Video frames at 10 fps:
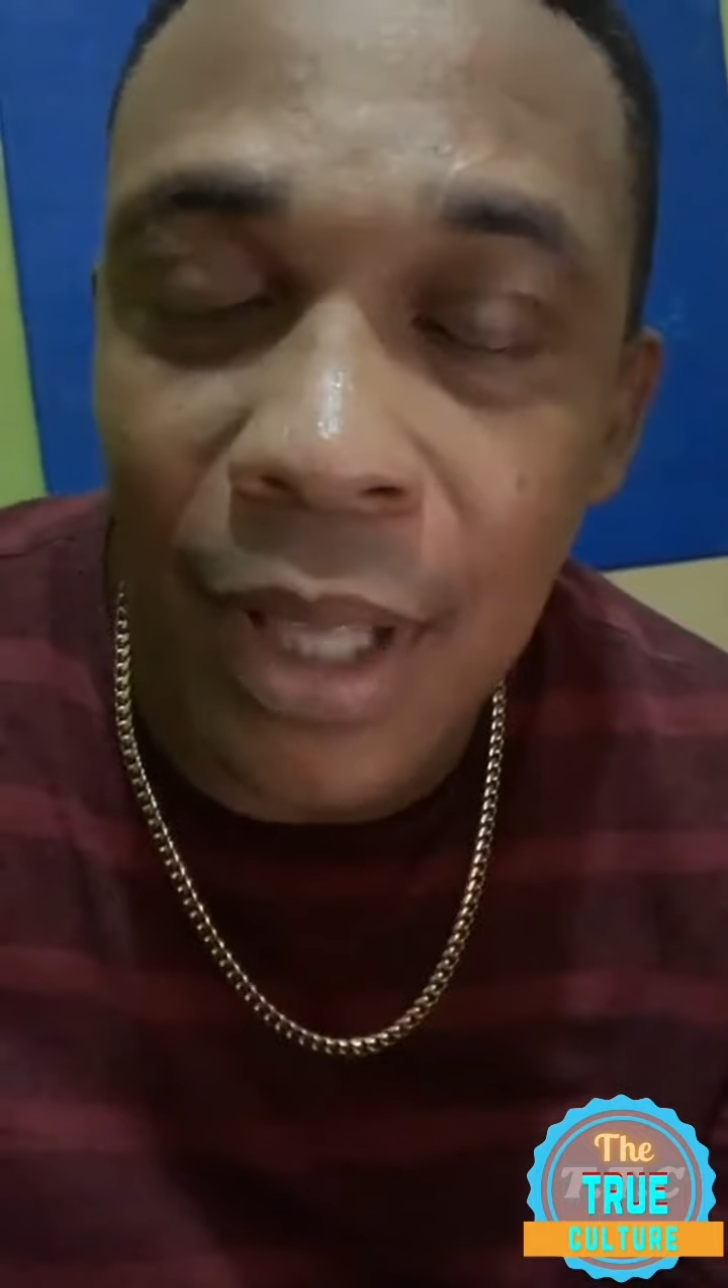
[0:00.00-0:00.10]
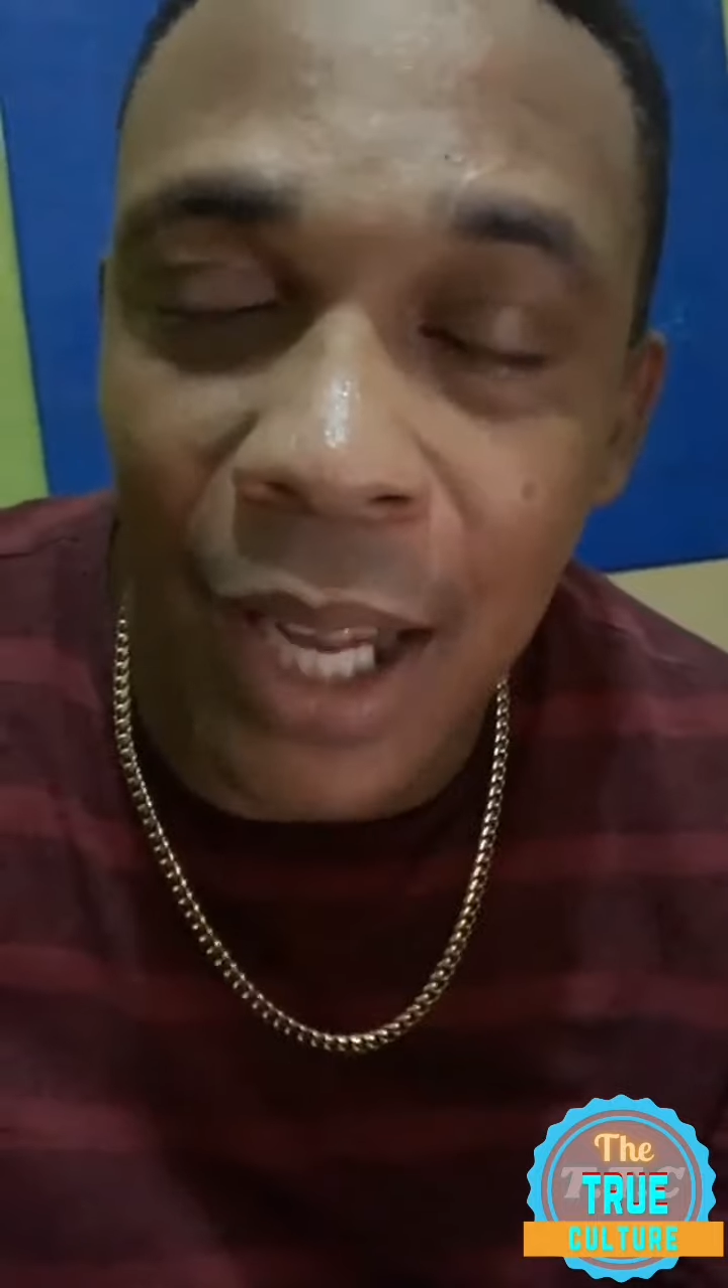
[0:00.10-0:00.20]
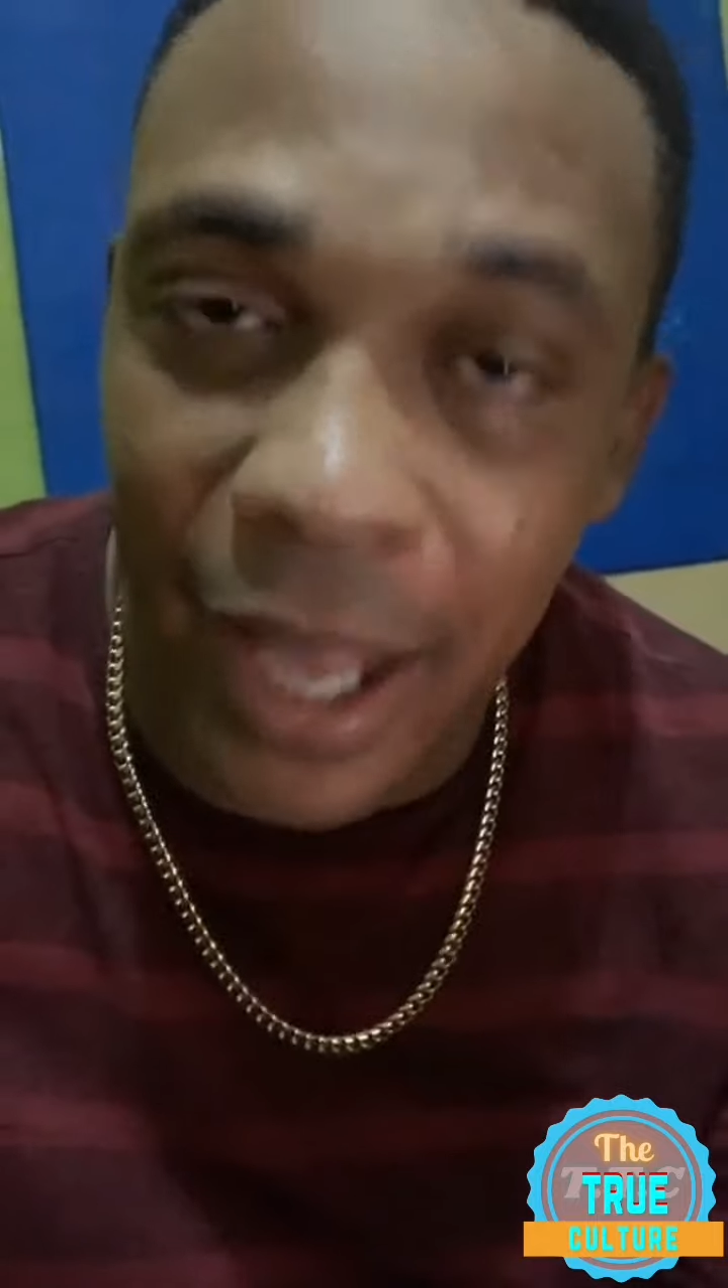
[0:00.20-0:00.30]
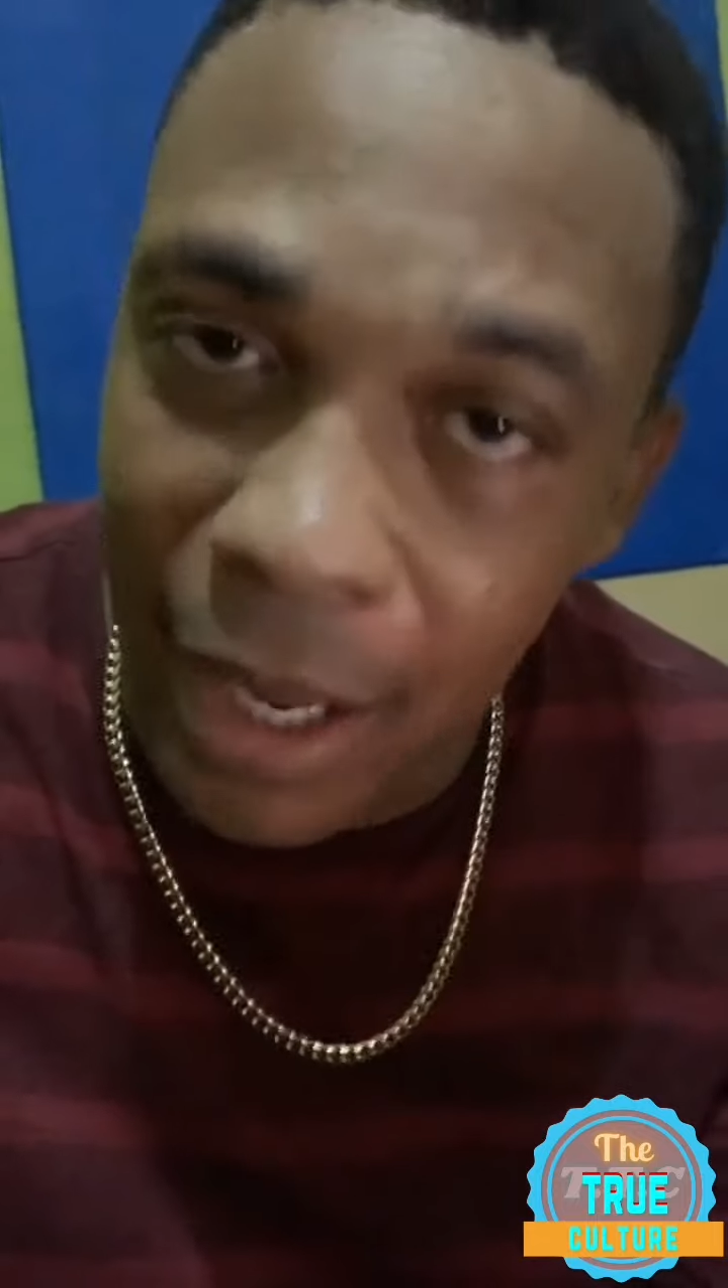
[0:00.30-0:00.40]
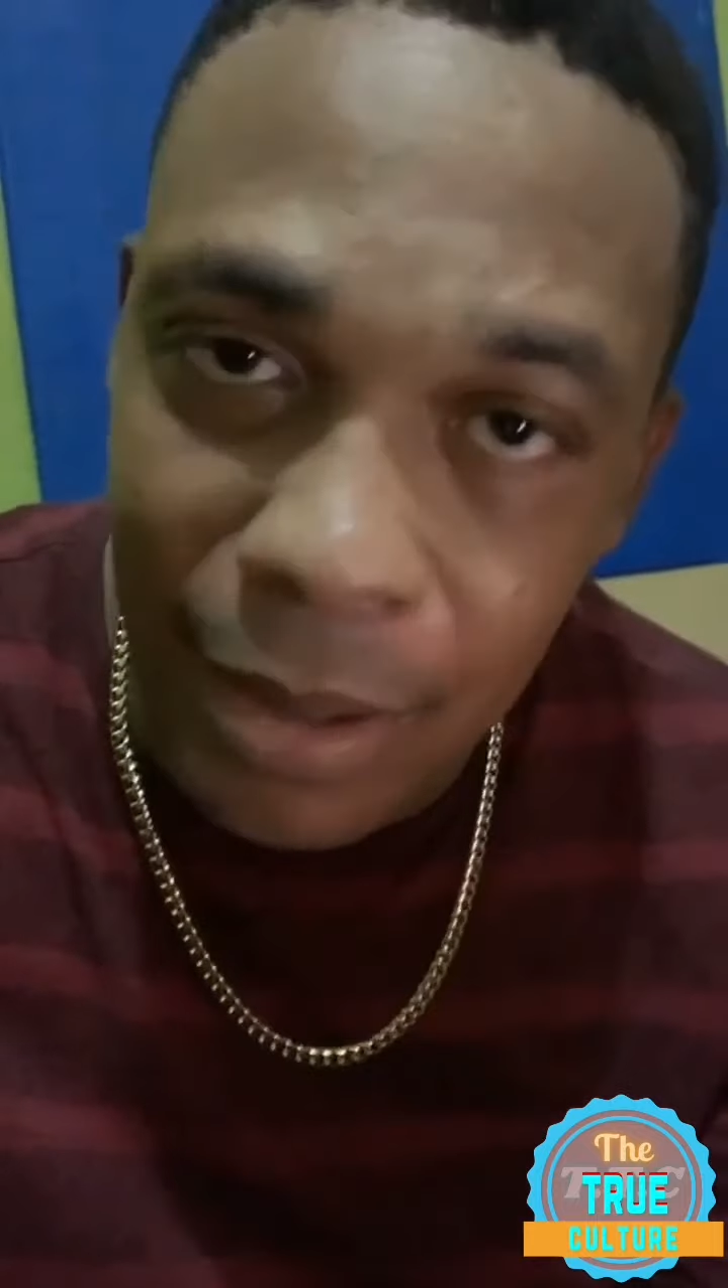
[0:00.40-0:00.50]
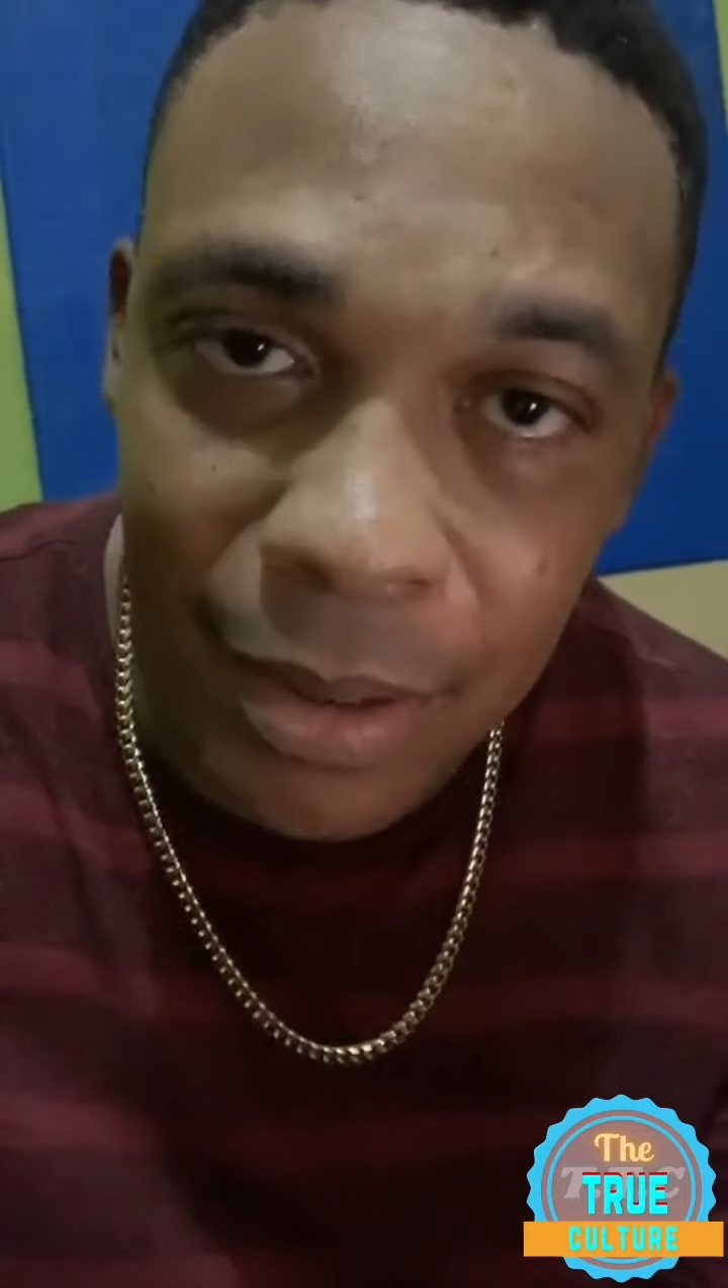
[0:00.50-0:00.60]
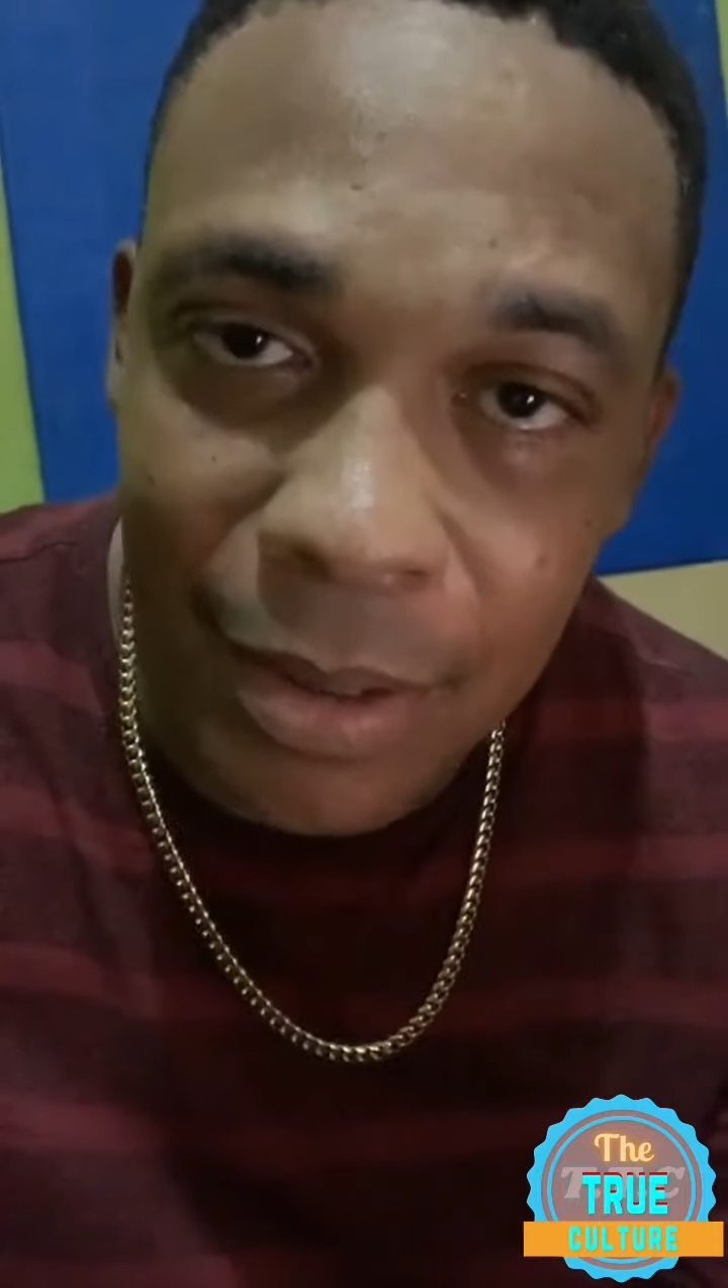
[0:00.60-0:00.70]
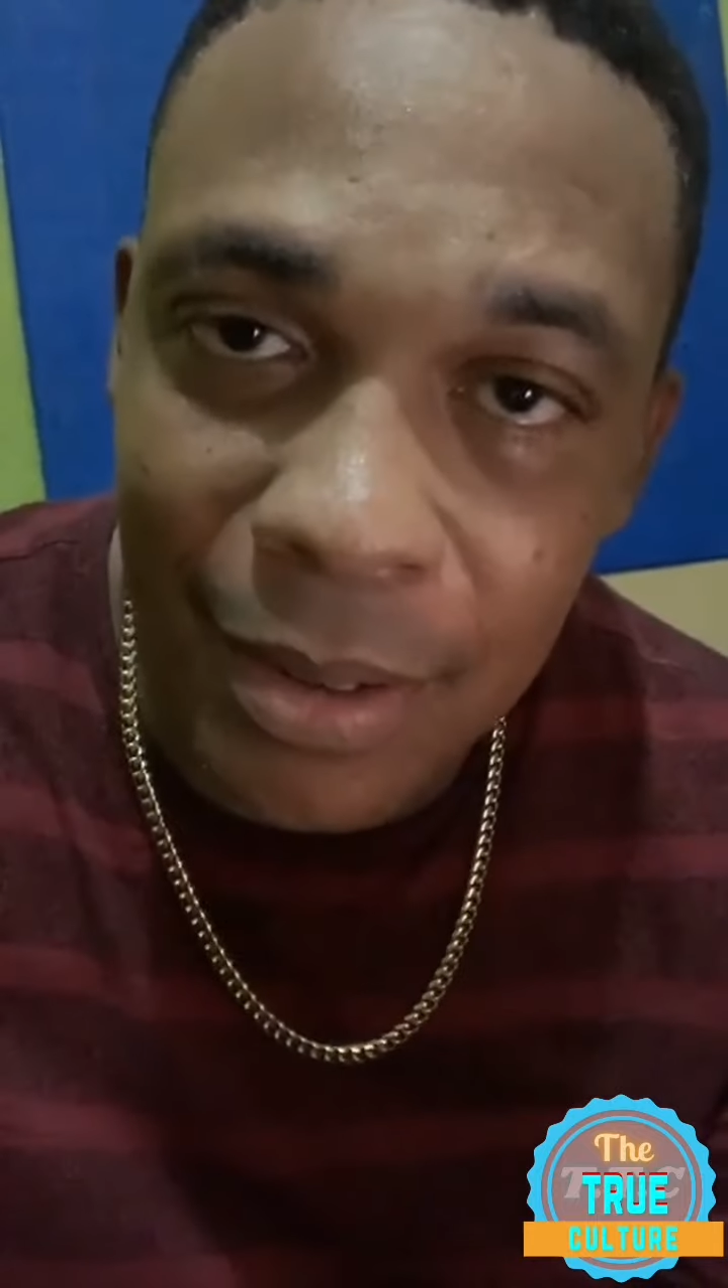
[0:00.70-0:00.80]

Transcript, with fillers: again,